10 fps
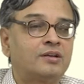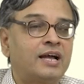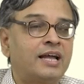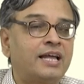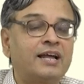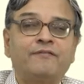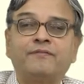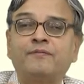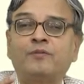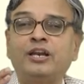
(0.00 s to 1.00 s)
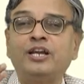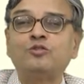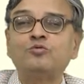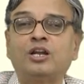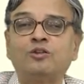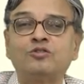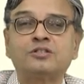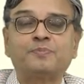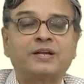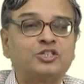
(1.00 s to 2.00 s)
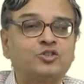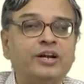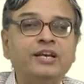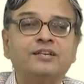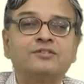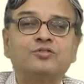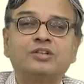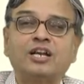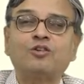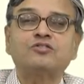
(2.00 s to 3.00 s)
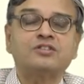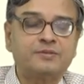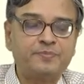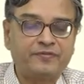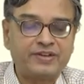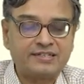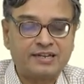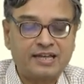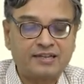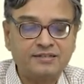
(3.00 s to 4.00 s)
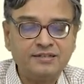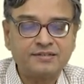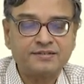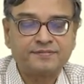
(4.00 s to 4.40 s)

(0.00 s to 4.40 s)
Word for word: I have only two unknowns per joint. So, that also simplifies the analysis.